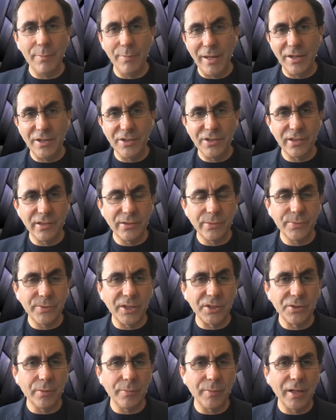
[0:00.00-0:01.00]
managing
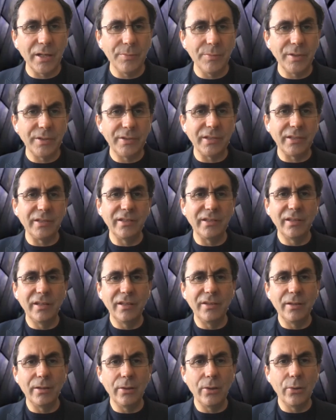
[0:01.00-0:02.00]
substantial money, but in
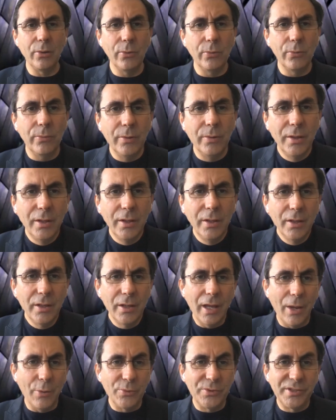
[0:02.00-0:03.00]
the low,
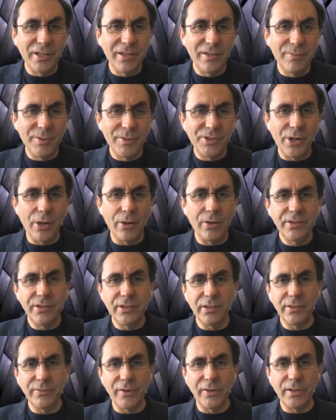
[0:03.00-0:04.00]
I would say the
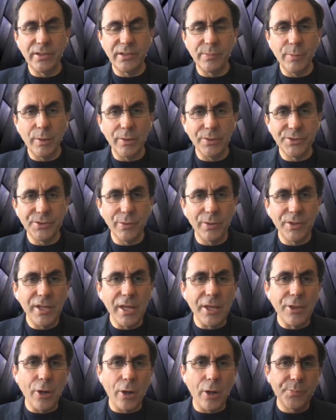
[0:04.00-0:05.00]
majority is very small. So the
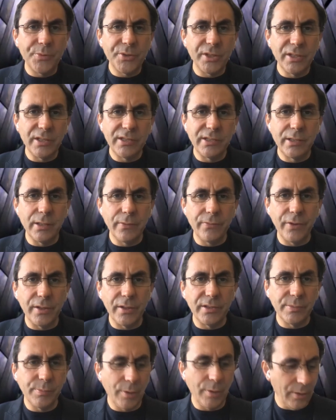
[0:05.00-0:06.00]
adoption is still
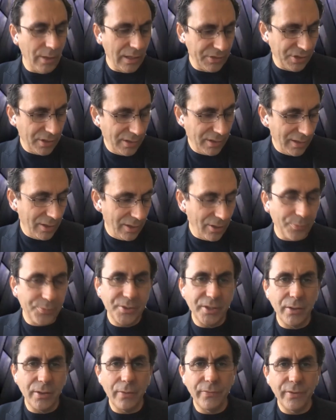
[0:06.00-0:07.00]
very small, actually, the
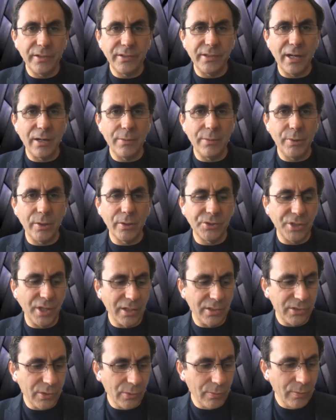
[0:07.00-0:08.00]
adoption of the entire
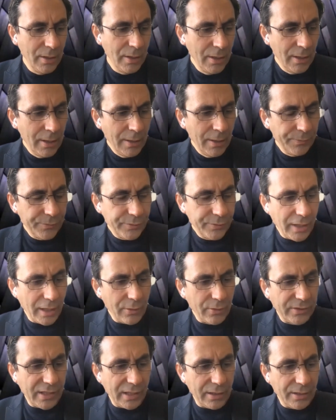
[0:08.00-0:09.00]
blockchain. So can
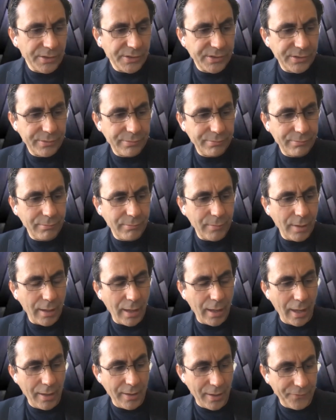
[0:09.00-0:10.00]
you tell us,
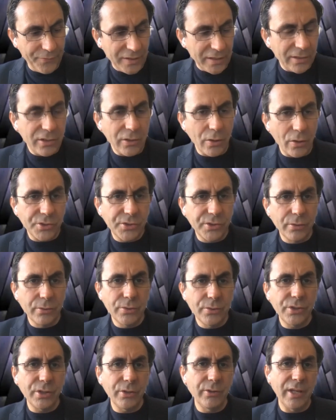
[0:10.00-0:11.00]
and I think your
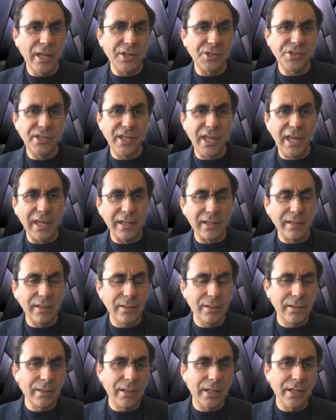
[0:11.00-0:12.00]
solution in
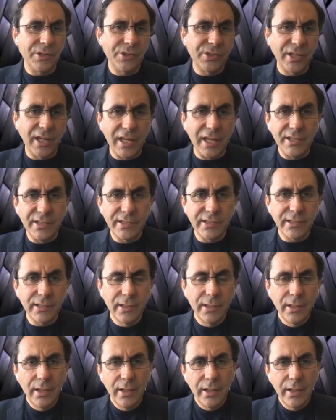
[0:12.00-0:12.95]
HK's